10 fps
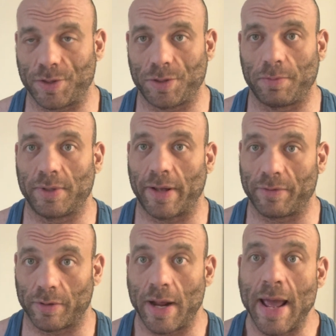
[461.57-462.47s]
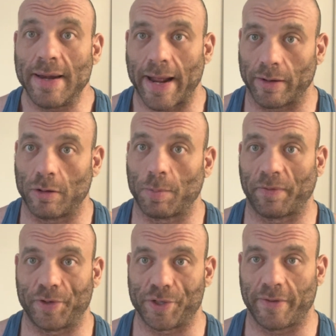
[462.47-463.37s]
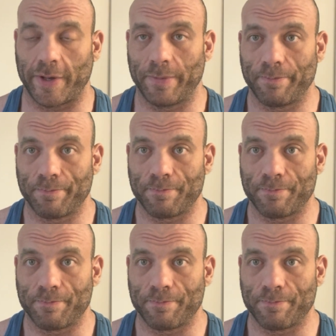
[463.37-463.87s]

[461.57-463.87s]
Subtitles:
issue with technical proficiency.